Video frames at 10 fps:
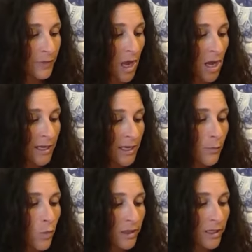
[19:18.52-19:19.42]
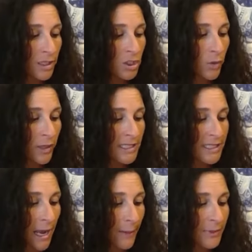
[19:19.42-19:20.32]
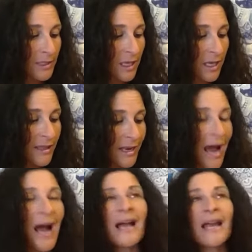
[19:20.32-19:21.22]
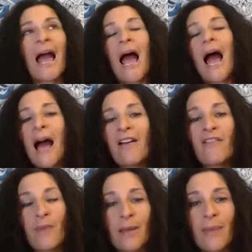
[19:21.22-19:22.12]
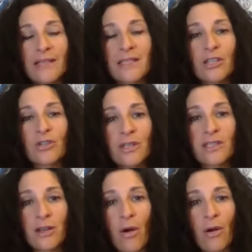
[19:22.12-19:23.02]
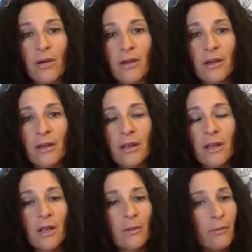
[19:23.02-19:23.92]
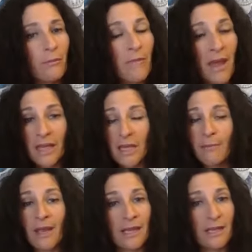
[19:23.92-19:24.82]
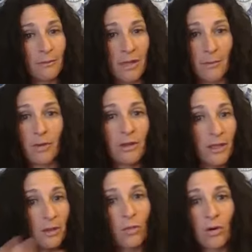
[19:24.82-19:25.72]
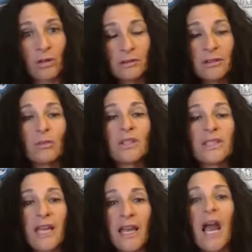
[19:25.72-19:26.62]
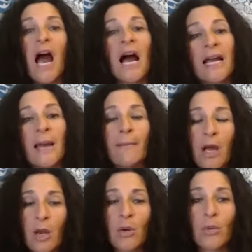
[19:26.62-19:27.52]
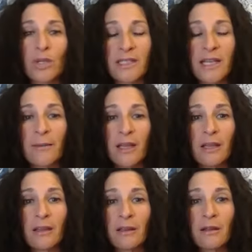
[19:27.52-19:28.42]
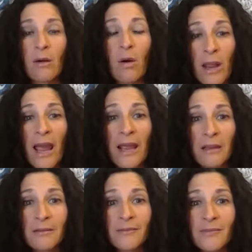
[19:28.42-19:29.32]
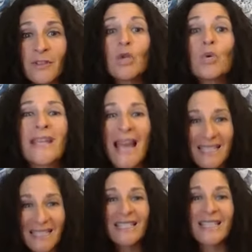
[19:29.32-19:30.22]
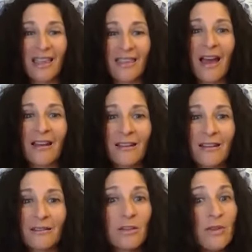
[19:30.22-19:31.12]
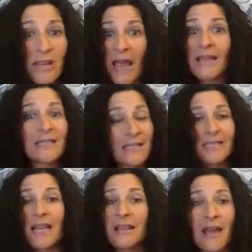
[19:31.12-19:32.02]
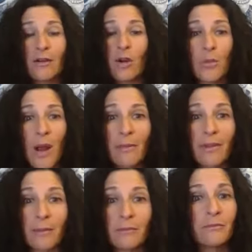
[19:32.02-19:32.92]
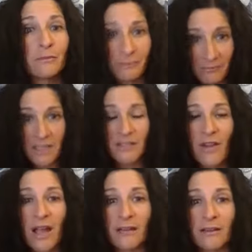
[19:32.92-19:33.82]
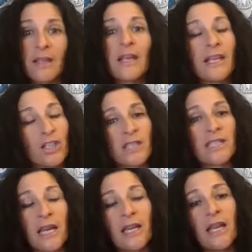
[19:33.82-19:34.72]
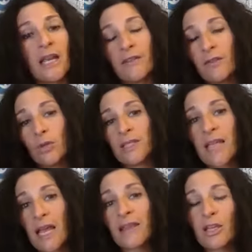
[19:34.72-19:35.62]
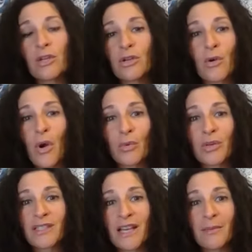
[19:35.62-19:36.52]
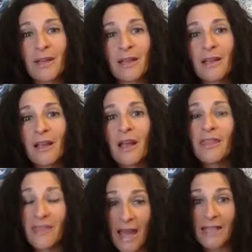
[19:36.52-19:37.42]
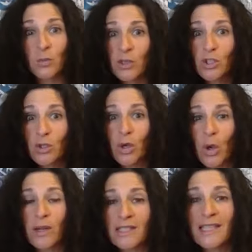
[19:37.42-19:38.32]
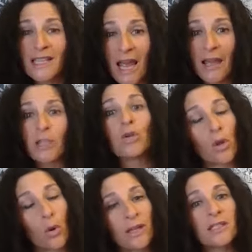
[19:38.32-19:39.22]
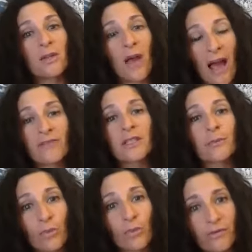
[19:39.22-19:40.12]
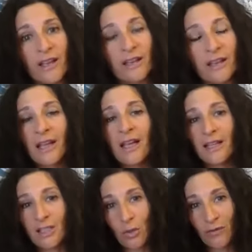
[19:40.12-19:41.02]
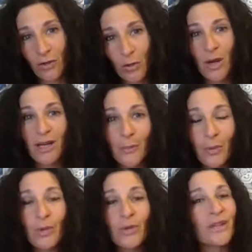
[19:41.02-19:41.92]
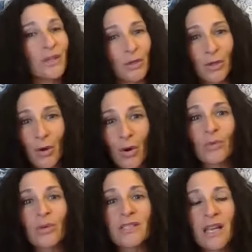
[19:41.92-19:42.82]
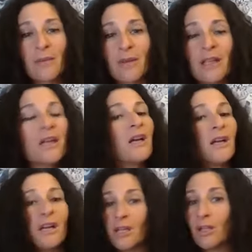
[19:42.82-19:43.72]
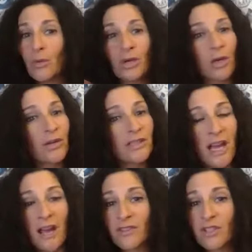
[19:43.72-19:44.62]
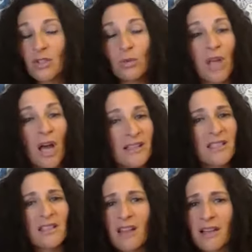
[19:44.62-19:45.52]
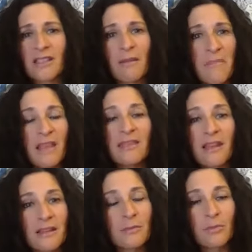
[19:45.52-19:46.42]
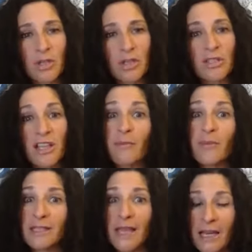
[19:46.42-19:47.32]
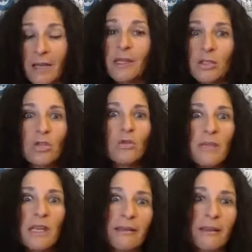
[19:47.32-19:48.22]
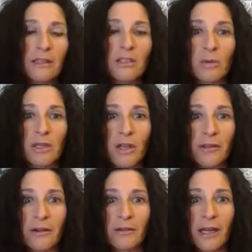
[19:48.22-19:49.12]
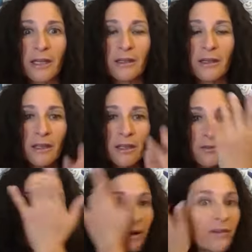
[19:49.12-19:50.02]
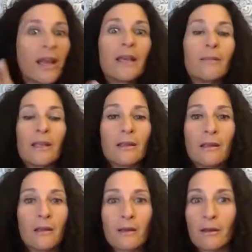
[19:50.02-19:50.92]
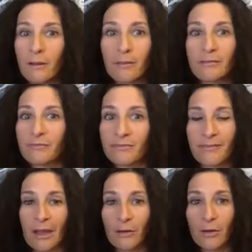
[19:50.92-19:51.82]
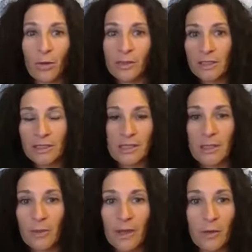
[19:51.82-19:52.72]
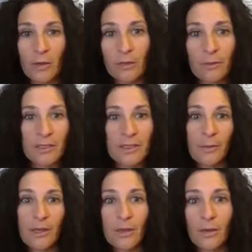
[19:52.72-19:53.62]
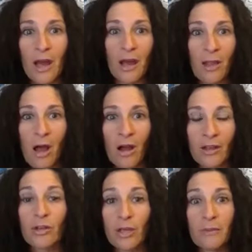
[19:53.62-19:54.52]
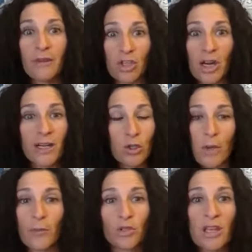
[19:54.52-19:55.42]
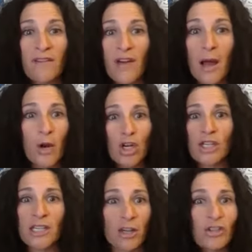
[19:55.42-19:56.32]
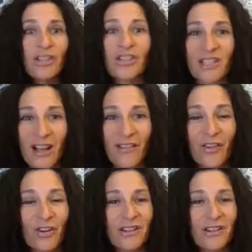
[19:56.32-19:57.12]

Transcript: I am willing to accept that I have my best interest at heart. Many people in the world will say, I am my own worst enemy. Okay, you get to say that. You get to say that, no problem. That's fine. It's just that if you say that you're your own worst enemy, that's what you're going to get. You're going to have to prove it. And so if you want to prove that you're your own worst enemy, you are going to have to do lots and lots of mean things to yourself, because enemies do mean things to each other, right? If you have an enemy, I don't know, it doesn't seem like you're going to be skippity doo dah along. You're going to be trying to trip yourself up, hurt yourself,